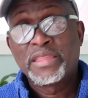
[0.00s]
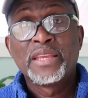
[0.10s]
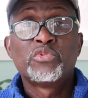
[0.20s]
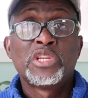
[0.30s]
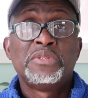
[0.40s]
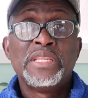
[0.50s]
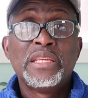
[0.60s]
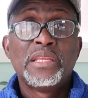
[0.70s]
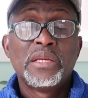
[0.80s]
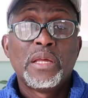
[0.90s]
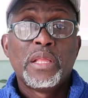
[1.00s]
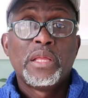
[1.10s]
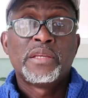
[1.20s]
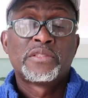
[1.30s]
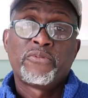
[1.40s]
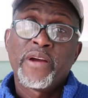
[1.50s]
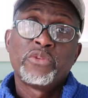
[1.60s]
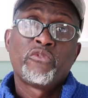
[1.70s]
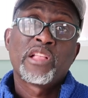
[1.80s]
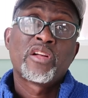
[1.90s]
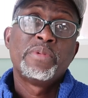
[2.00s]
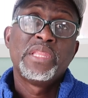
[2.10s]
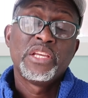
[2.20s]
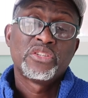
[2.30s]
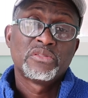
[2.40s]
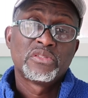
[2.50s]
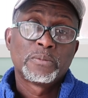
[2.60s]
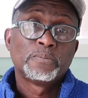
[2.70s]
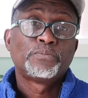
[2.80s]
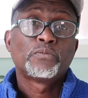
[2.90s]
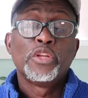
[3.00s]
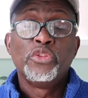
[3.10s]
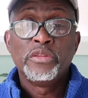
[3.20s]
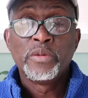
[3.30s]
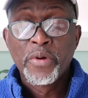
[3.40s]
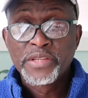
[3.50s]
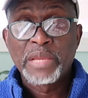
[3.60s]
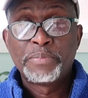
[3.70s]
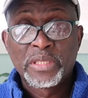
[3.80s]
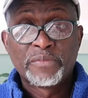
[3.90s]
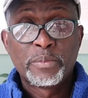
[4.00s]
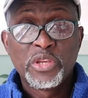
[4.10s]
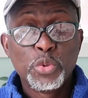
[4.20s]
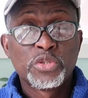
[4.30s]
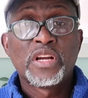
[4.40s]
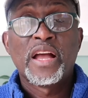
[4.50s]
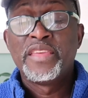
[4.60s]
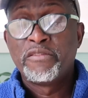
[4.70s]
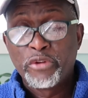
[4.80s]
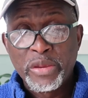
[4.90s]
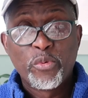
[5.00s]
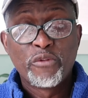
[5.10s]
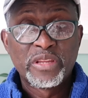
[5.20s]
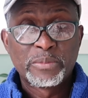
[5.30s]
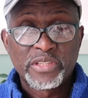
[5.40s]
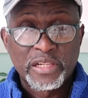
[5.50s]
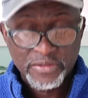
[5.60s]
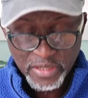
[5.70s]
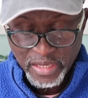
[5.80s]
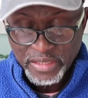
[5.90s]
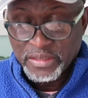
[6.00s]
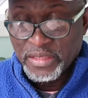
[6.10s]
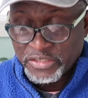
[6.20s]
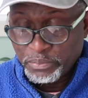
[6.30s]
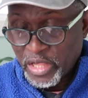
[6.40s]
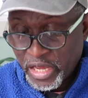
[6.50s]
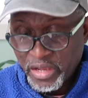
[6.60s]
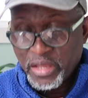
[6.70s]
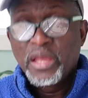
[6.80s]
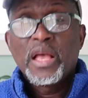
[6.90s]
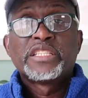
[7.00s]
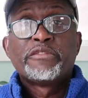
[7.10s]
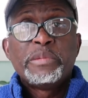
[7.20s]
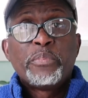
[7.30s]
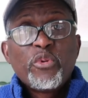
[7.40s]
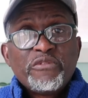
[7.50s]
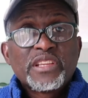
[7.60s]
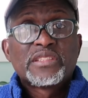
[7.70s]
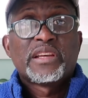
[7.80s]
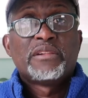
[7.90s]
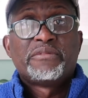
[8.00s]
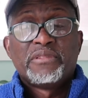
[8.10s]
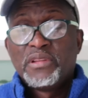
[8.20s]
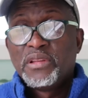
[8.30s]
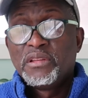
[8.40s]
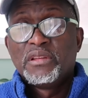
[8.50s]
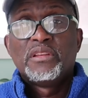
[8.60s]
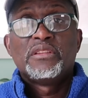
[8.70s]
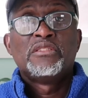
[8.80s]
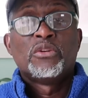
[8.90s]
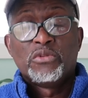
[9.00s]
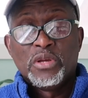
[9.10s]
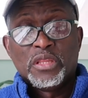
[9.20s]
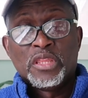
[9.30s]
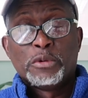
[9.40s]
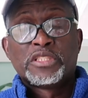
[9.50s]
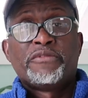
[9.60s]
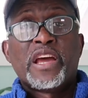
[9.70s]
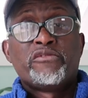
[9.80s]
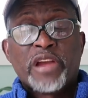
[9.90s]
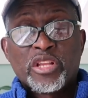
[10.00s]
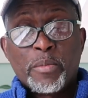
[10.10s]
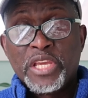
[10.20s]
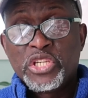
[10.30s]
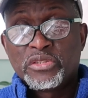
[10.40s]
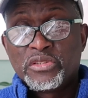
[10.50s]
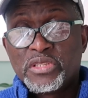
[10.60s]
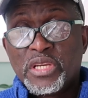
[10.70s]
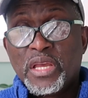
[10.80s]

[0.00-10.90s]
I think is needed is to find the right combinations. The birds I picked up in the Hoosier, they have already proven themselves. This blood has already proven itself. You know, now it's to find the right combination.